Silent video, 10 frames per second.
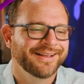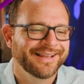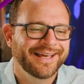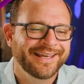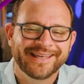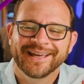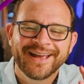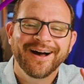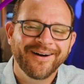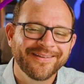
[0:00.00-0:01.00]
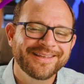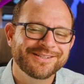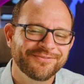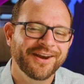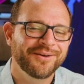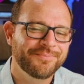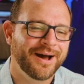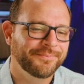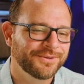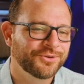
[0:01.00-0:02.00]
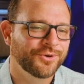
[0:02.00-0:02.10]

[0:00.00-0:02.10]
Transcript: like all these very popular